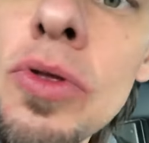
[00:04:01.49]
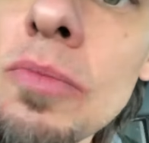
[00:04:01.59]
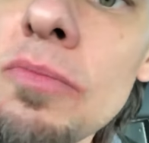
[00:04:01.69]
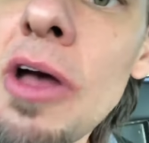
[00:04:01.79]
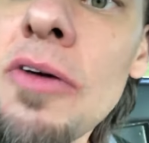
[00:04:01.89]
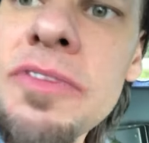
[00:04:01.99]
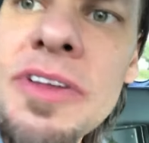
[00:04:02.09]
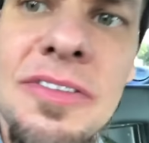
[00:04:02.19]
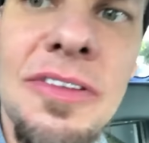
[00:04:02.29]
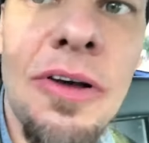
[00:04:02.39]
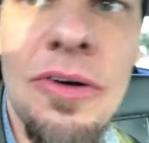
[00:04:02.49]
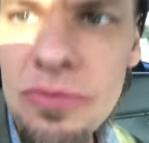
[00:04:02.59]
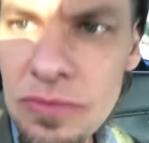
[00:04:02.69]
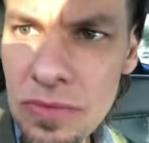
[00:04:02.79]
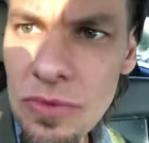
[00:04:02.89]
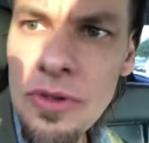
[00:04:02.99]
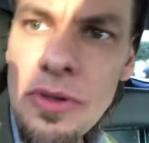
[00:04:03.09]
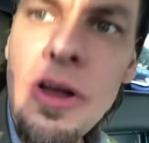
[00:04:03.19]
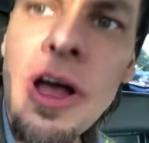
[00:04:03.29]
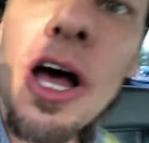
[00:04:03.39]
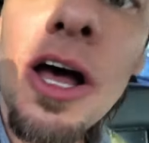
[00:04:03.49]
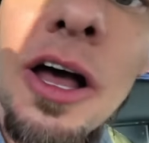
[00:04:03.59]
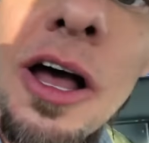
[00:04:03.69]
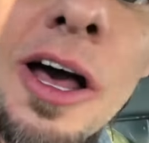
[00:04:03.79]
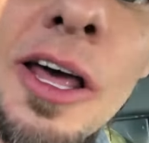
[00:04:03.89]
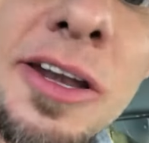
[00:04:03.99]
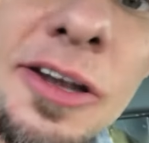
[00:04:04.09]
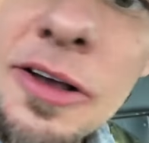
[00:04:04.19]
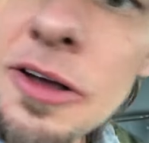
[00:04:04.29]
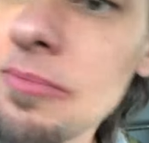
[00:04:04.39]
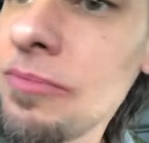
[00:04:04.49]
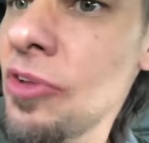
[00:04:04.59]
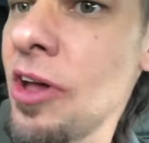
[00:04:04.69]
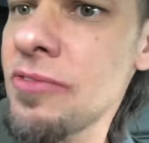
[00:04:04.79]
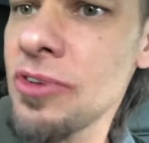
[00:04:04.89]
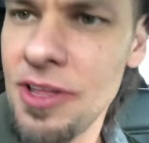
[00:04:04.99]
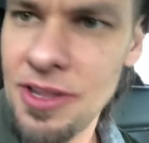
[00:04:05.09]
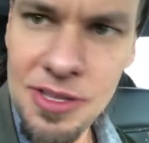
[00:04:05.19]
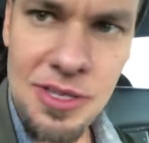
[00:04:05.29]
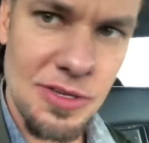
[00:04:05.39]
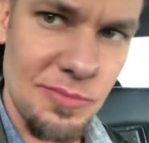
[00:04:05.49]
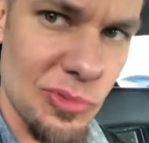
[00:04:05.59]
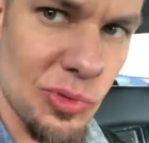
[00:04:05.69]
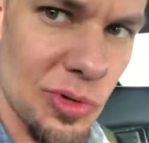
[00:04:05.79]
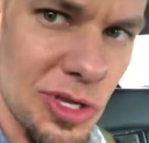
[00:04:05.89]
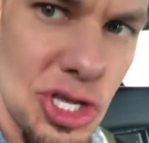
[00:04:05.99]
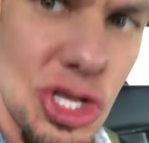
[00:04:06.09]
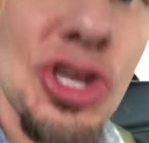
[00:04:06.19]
Your mouth gets all hot, hotted up after that heat, boy.